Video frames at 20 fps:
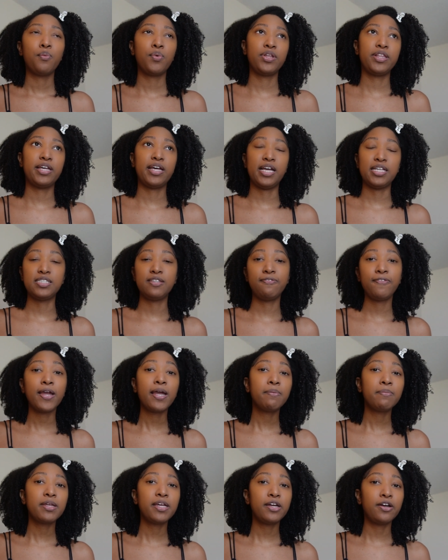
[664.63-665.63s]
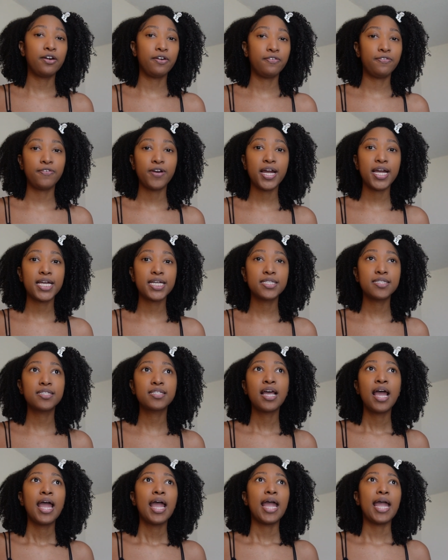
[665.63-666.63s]
whether that's family or
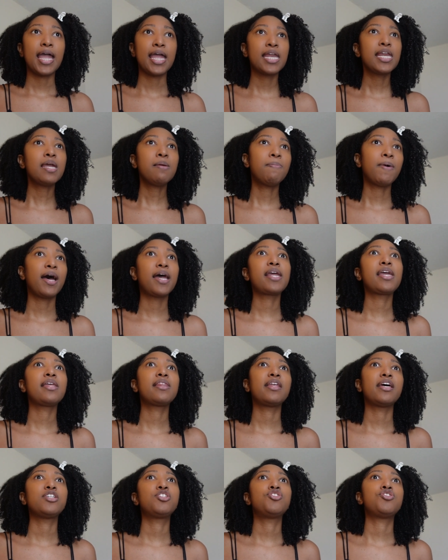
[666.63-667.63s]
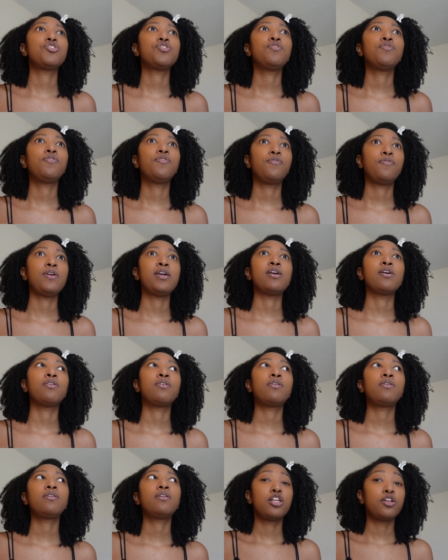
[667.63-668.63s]
friends, anybody that you
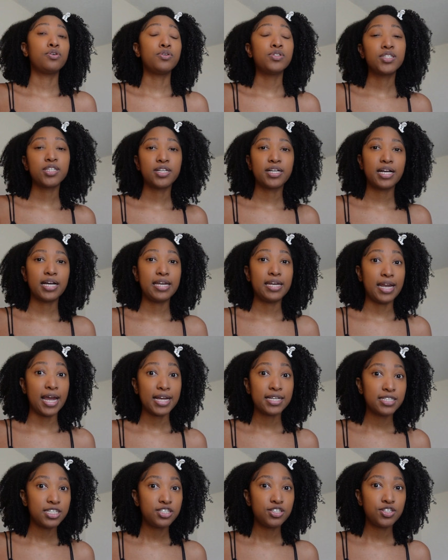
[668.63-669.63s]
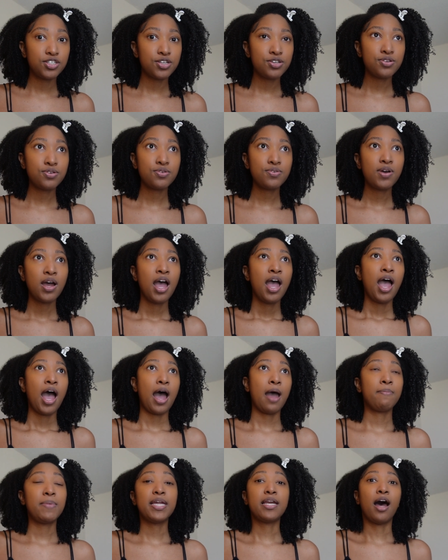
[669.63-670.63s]
feel closer connected to.
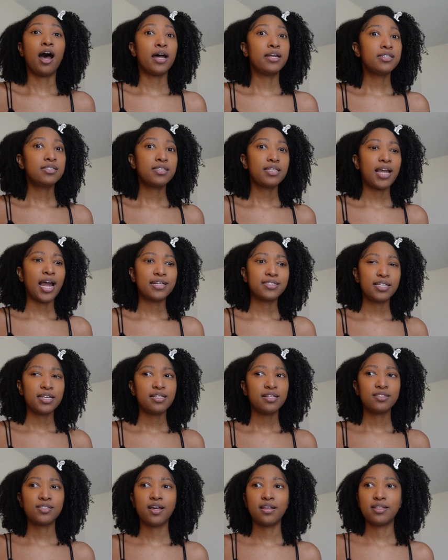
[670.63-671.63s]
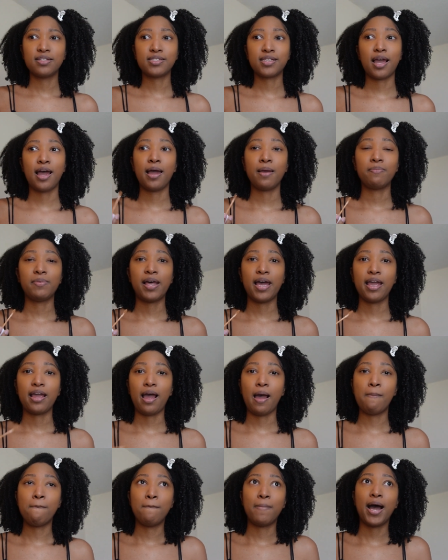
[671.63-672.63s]
I mean, honestly, I say this all the time like,
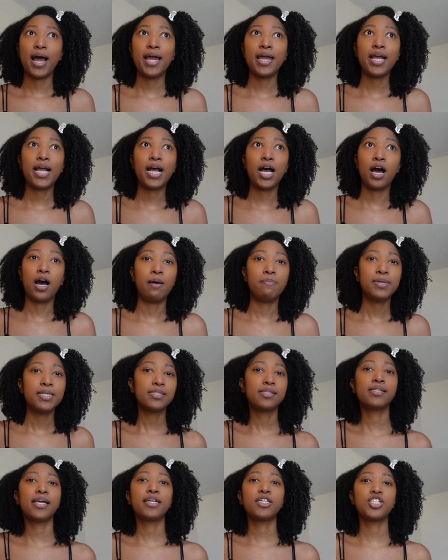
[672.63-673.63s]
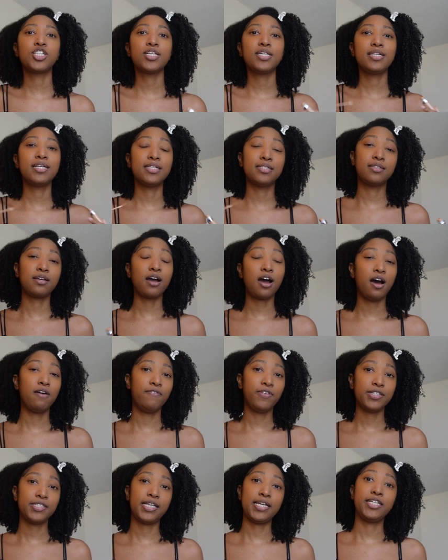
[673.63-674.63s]
my comment section is a
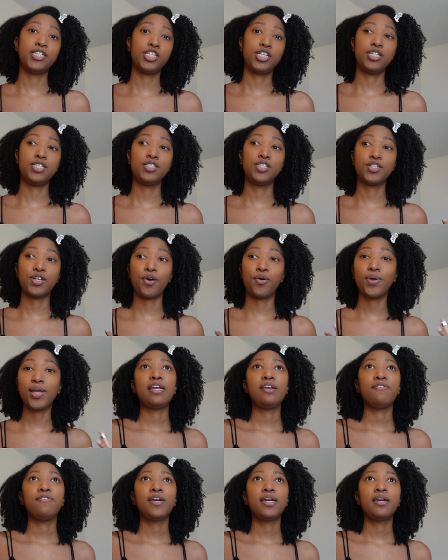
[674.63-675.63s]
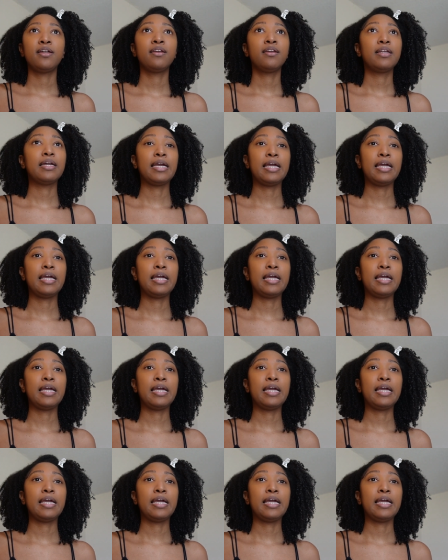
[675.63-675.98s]
conversation. So, even